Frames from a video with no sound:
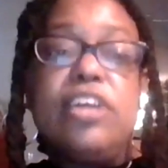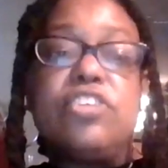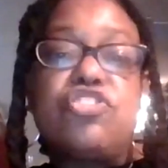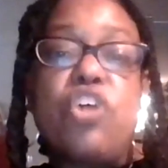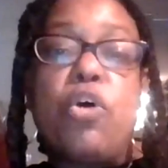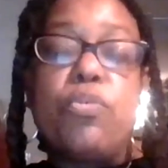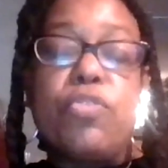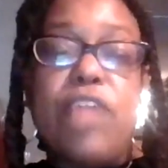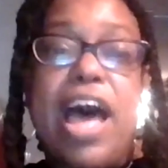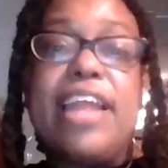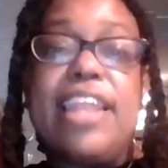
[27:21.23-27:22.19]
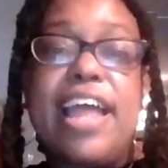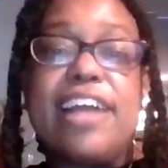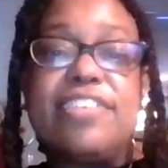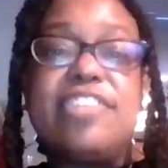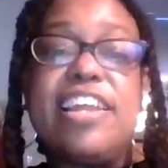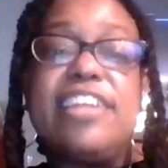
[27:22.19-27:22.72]
So like I
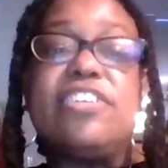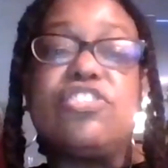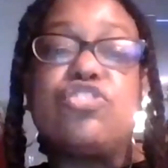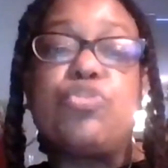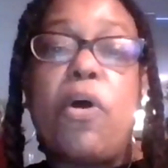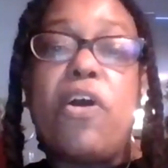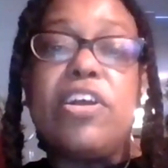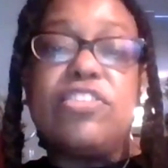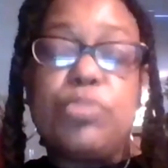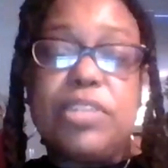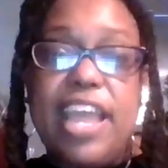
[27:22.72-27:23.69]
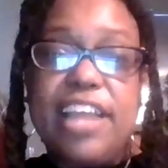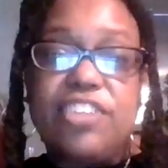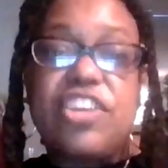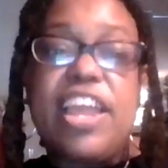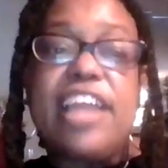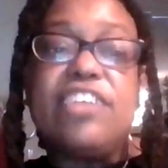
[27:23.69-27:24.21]
stated, as far as with the
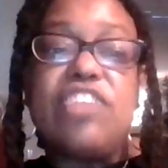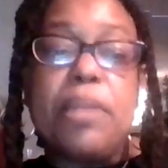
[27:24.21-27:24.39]
education,